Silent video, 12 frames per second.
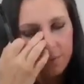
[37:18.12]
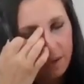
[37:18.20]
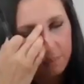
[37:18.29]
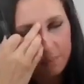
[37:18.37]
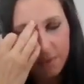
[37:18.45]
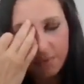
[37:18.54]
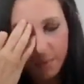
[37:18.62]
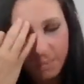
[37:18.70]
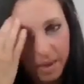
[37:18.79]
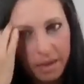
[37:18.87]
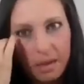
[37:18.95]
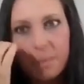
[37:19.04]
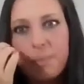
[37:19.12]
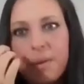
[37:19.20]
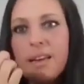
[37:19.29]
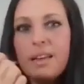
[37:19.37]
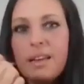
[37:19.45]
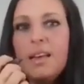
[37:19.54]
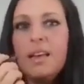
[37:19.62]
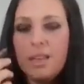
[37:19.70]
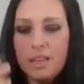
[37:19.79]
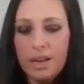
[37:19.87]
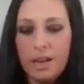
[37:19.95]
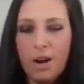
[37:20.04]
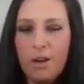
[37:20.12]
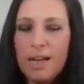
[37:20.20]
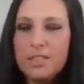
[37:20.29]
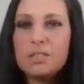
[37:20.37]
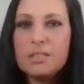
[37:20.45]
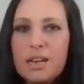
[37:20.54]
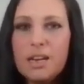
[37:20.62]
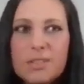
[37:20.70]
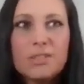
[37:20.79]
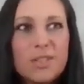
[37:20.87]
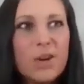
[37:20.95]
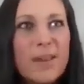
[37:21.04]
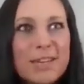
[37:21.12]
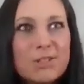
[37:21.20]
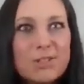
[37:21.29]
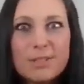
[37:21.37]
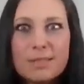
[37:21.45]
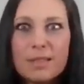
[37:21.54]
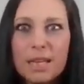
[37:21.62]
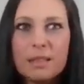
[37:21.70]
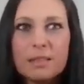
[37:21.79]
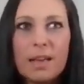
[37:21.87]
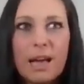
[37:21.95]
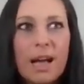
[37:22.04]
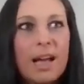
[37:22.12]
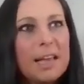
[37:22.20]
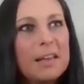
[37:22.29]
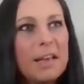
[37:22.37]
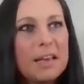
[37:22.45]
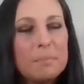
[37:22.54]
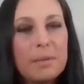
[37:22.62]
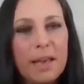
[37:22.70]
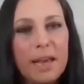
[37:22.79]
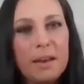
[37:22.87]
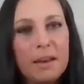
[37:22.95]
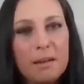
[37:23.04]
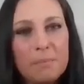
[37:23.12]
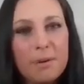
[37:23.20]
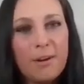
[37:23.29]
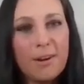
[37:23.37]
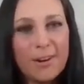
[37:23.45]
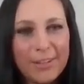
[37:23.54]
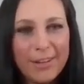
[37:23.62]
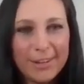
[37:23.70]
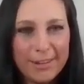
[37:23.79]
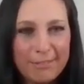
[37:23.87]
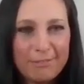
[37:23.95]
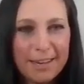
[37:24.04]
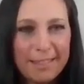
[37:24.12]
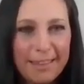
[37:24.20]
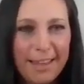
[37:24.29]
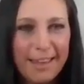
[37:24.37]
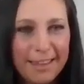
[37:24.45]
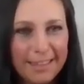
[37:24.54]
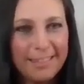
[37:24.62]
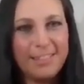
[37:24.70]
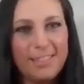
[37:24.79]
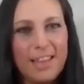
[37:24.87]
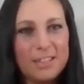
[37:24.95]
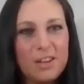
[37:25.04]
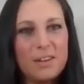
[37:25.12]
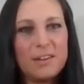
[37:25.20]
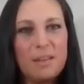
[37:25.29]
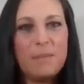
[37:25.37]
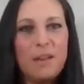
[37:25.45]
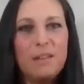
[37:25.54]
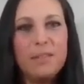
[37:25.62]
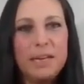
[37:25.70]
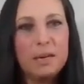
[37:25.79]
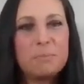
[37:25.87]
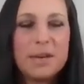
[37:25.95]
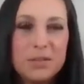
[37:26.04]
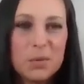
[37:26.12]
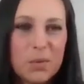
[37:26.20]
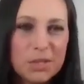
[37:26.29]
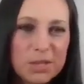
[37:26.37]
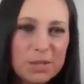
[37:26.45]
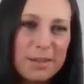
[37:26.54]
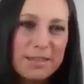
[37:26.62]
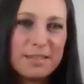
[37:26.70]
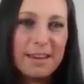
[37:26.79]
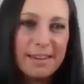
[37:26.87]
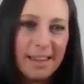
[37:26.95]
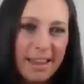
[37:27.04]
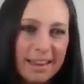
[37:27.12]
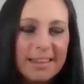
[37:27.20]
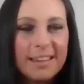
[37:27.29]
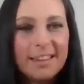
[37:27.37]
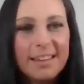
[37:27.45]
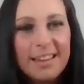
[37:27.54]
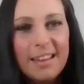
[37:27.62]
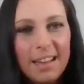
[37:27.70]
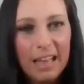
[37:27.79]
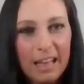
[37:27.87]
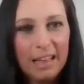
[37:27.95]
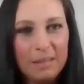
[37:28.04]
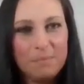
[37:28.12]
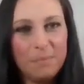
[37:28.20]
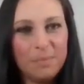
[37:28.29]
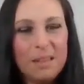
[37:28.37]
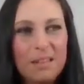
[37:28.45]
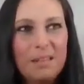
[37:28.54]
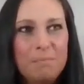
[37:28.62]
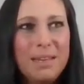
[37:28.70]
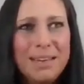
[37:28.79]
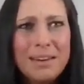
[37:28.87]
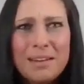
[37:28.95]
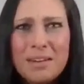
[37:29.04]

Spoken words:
from there. But I just thought it was so interesting. This guy like playing in a bar, like, and everything, and then like talking about leading praise and worship on Sunday. But